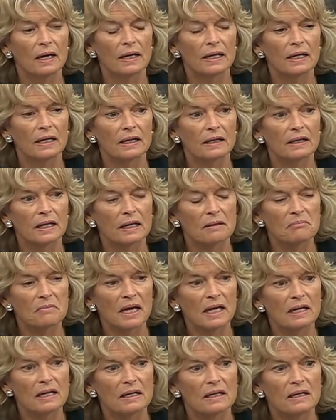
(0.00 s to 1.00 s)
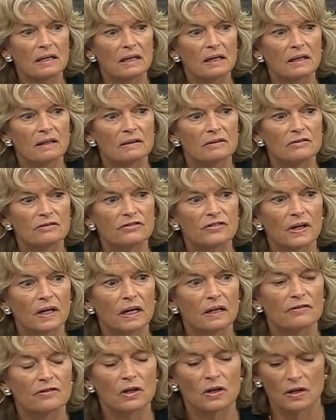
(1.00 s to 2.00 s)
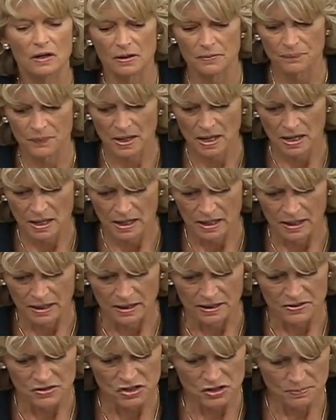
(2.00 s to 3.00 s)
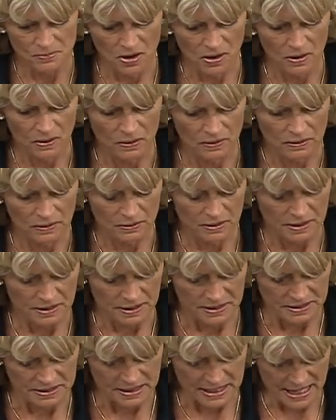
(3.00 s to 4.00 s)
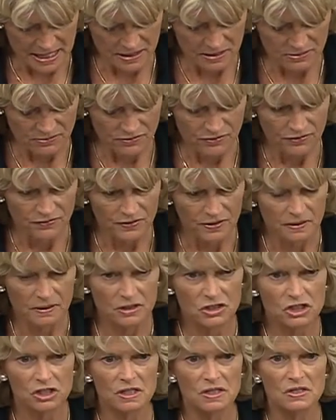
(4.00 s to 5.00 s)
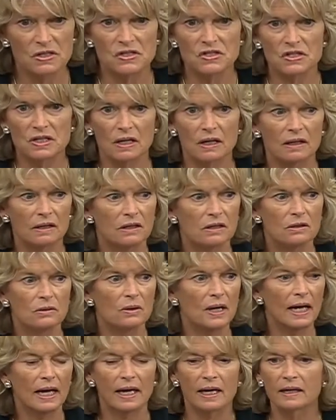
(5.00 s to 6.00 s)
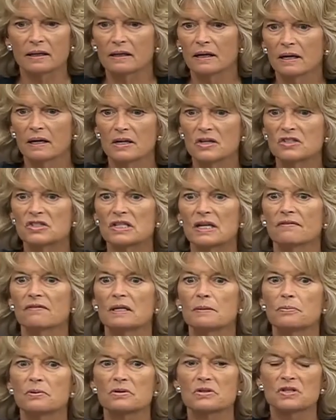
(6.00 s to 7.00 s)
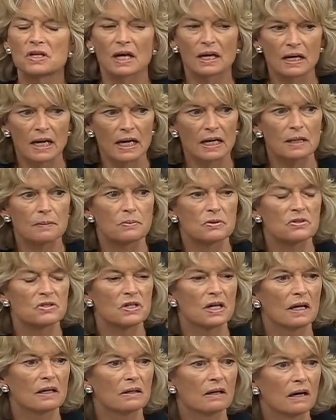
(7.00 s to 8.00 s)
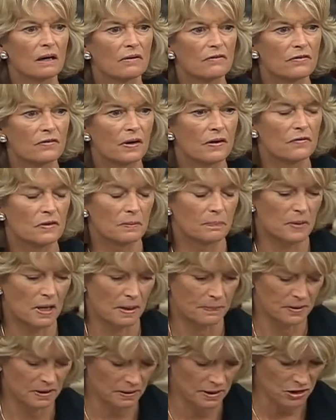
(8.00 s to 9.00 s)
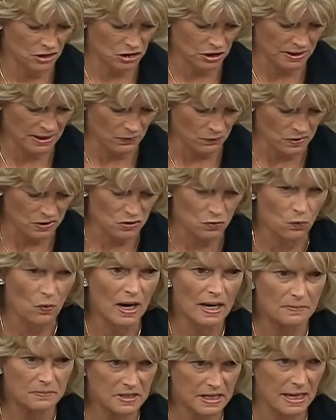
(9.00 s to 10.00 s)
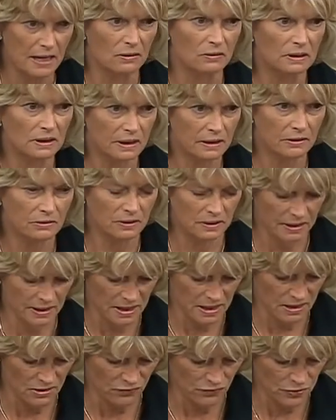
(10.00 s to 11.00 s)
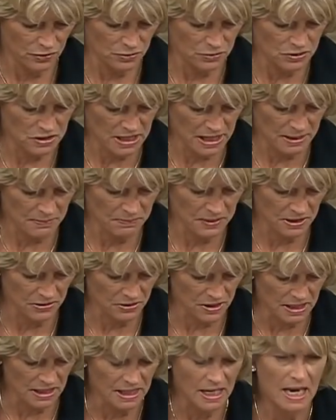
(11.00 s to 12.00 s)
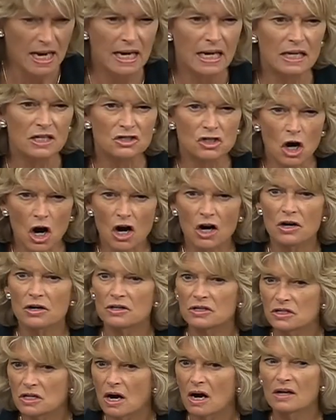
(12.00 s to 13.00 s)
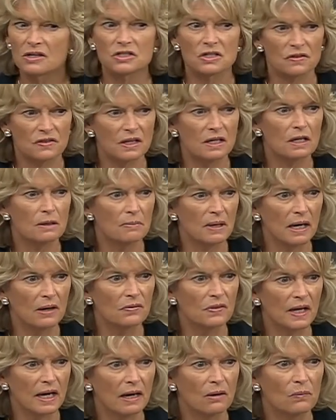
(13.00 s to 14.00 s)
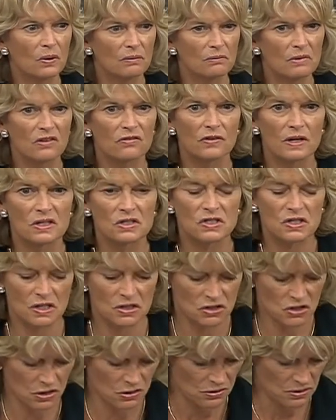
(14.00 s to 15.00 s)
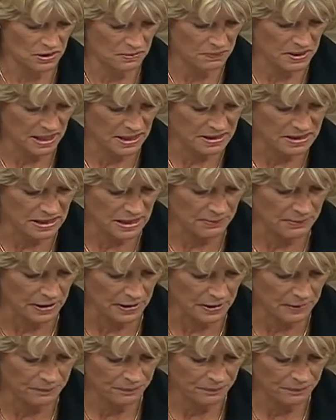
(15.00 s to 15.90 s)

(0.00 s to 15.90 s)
In many of our small native villages, you had 70%, 80% of the population that was wiped out literally in a few day period. It's hard not to think about that when we face this current pandemic.